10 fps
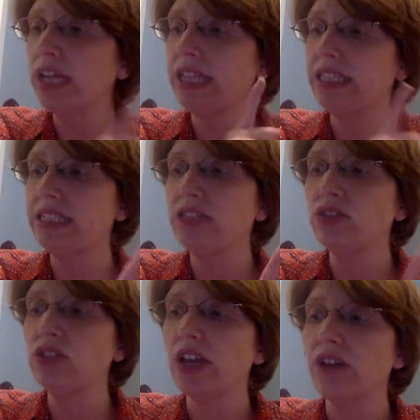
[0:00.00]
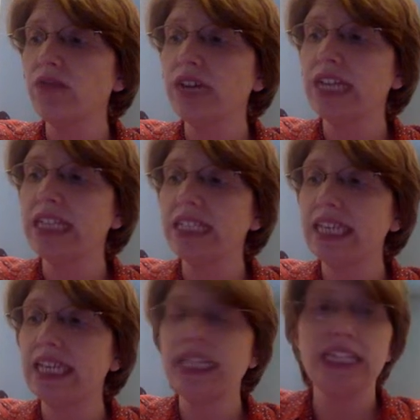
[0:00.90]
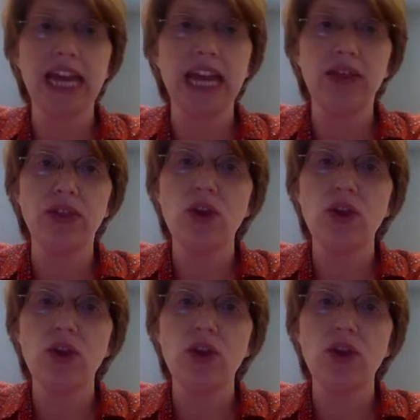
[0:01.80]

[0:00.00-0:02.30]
that is still suffering in sin and death.